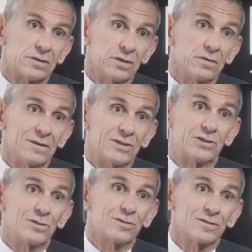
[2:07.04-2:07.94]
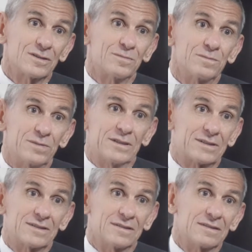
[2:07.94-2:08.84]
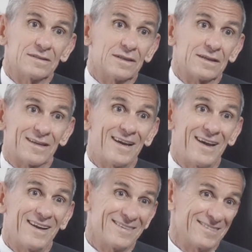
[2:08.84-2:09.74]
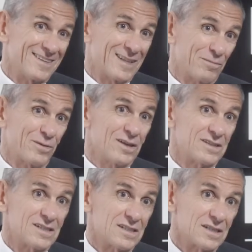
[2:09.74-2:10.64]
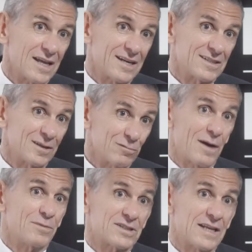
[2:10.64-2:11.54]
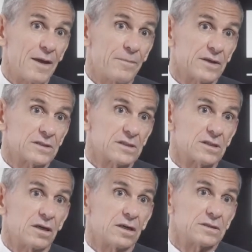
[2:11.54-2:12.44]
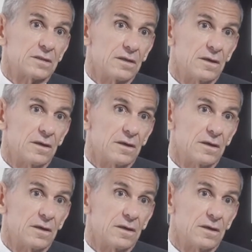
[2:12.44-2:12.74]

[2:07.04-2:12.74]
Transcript: to ensure as best they can that the process is largely a rubber stamp exercise.